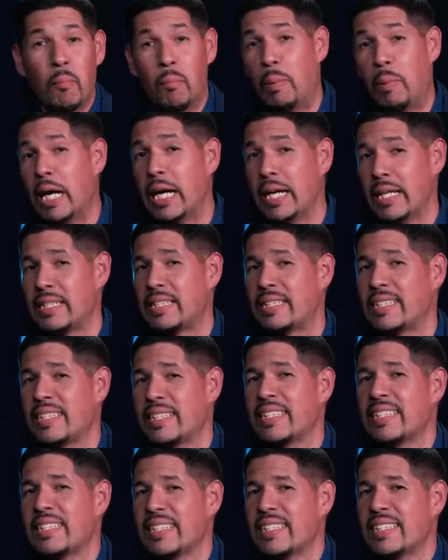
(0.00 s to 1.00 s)
But
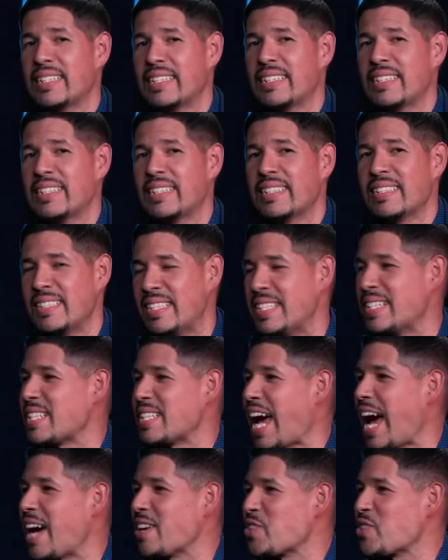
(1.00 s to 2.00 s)
this
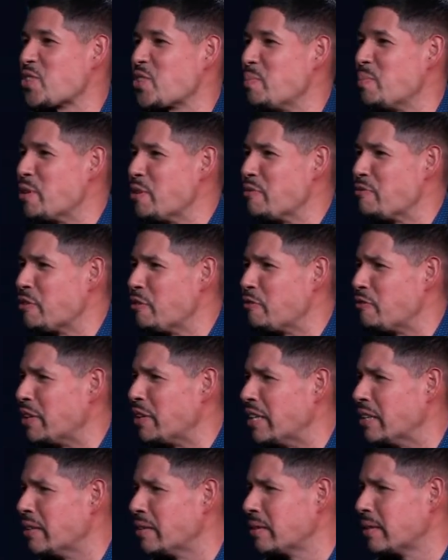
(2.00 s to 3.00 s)
has to be
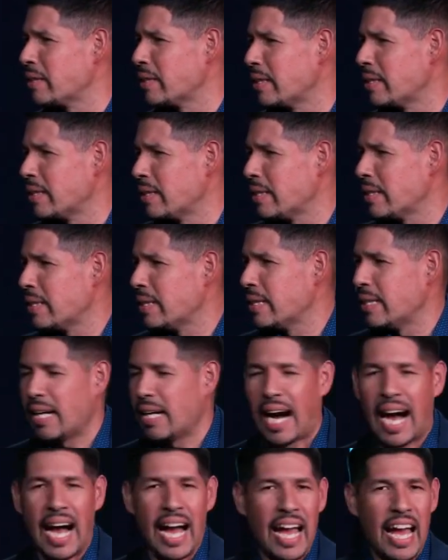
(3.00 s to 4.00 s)
fulfilled.
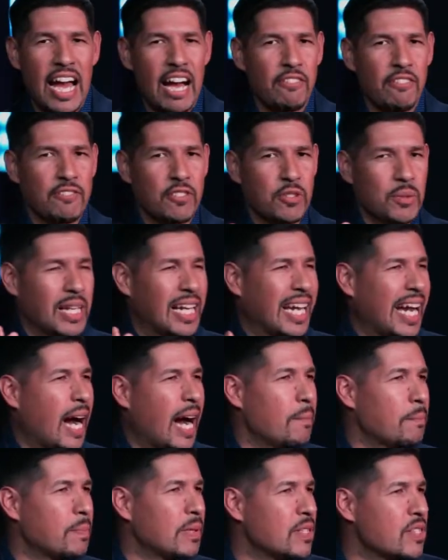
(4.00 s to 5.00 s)
I have to
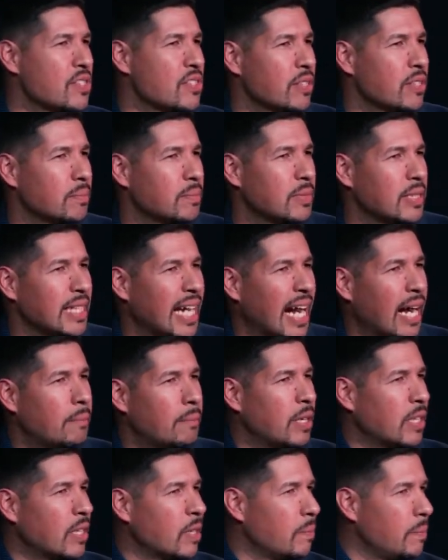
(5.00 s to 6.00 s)
accomplish something.
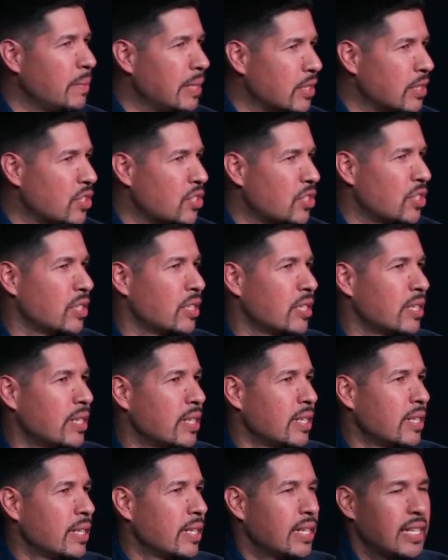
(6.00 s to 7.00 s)
I'm on a mission
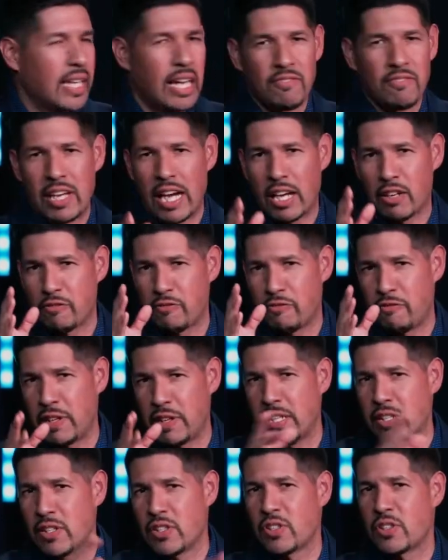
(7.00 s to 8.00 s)
and I've got to
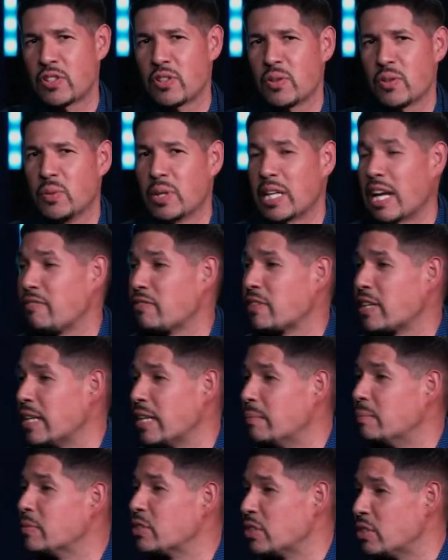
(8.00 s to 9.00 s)
finish what I've
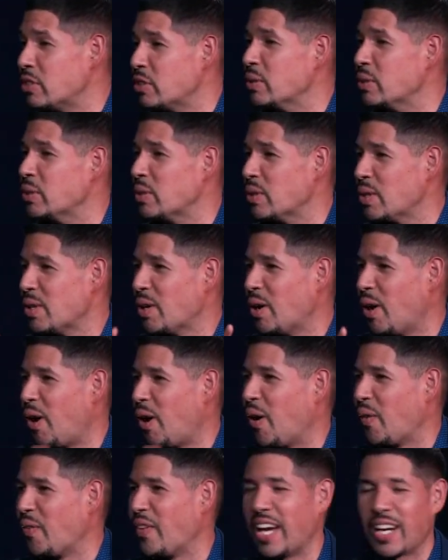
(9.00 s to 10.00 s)
come to do
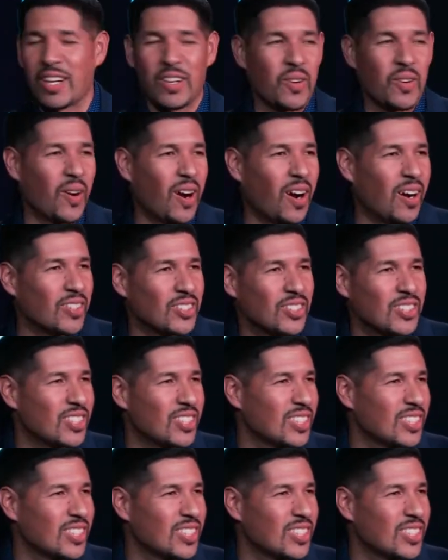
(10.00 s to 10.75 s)
on that cross.